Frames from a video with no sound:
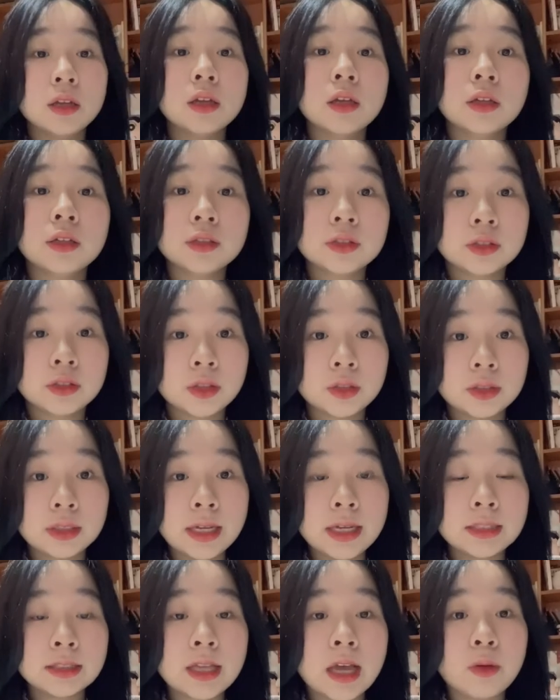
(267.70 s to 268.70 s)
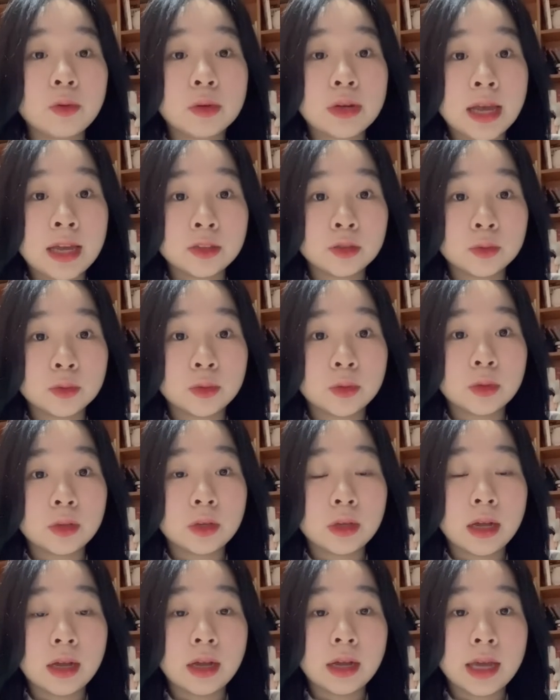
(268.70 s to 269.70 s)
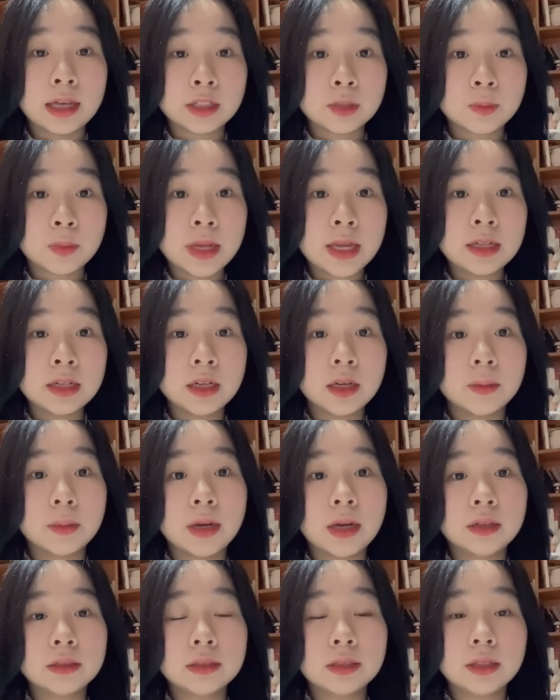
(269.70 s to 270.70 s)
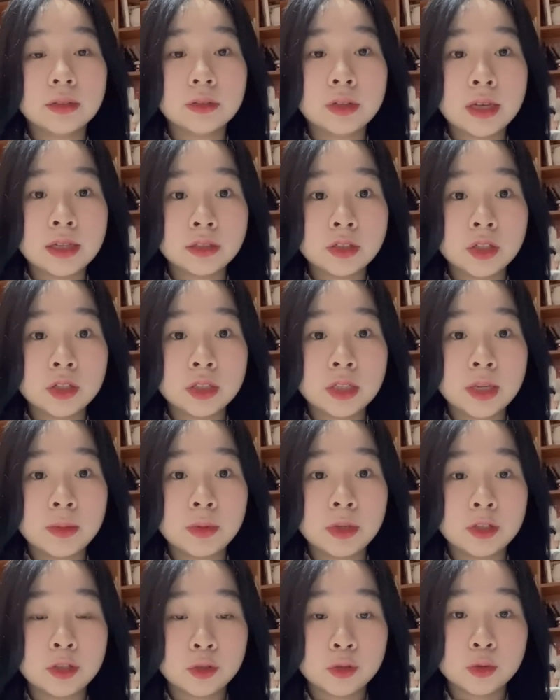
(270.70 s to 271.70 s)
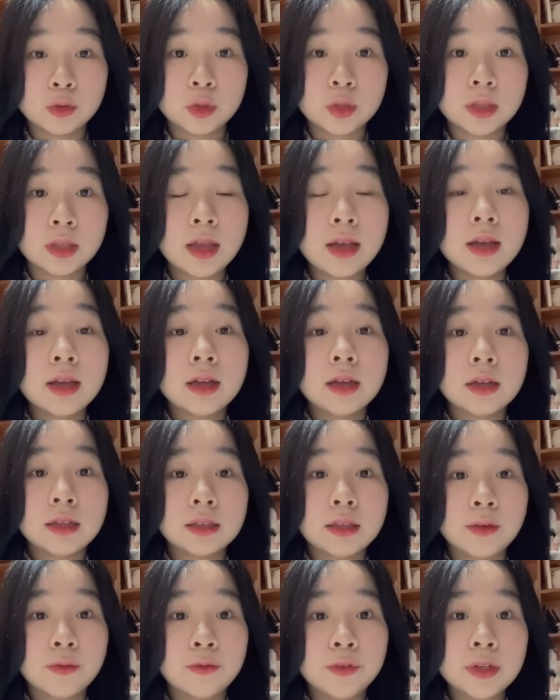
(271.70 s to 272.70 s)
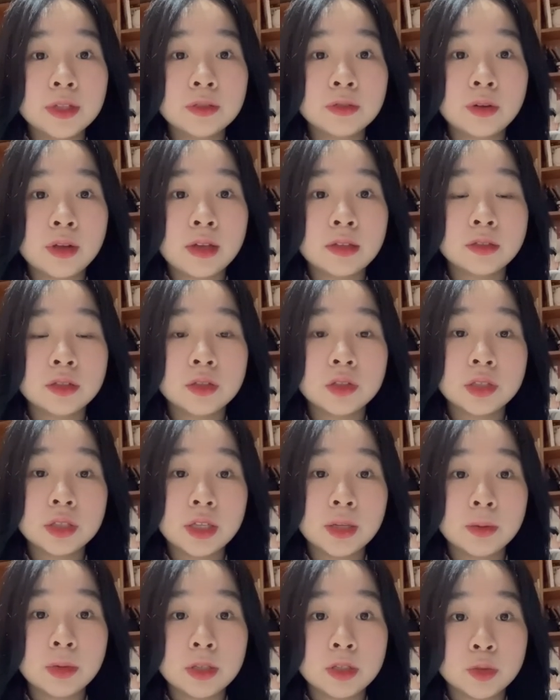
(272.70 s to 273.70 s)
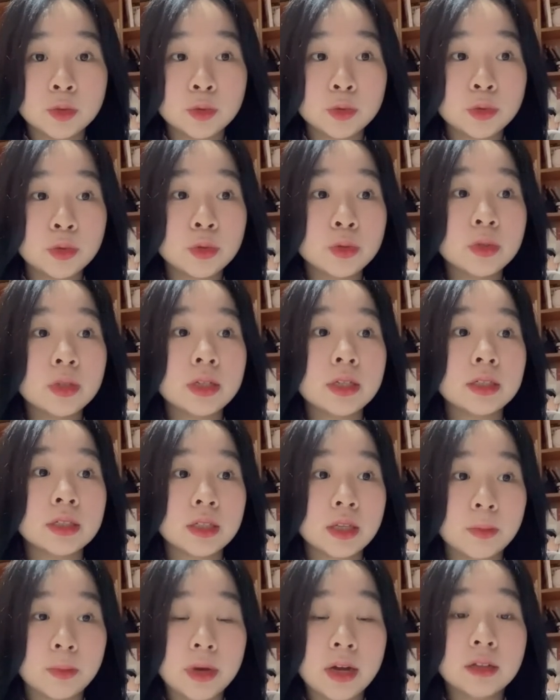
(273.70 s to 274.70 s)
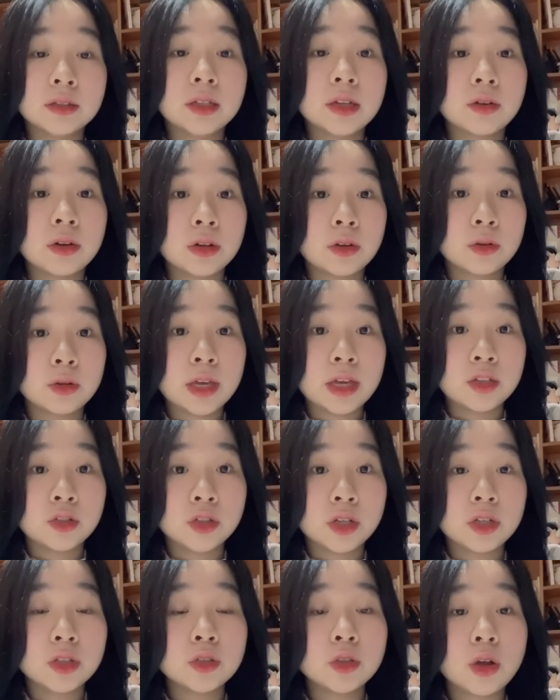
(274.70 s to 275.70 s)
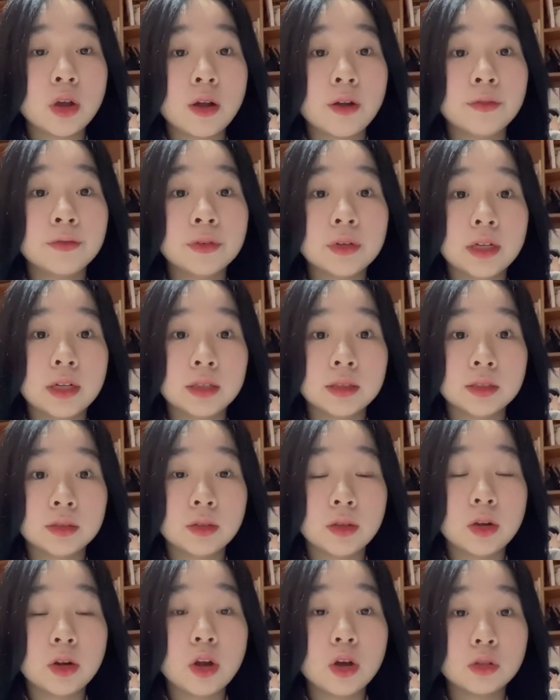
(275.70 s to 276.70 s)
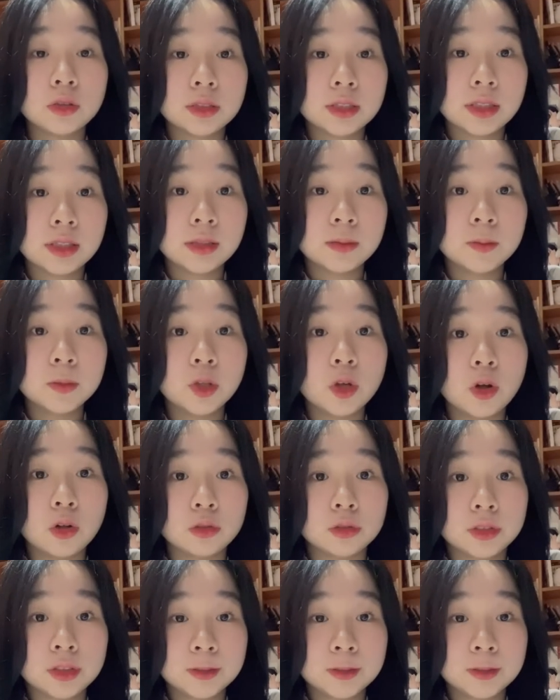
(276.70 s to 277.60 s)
So next I would like to explain about the relationship issues. The first relationship issue is about the recognition of long-term goals.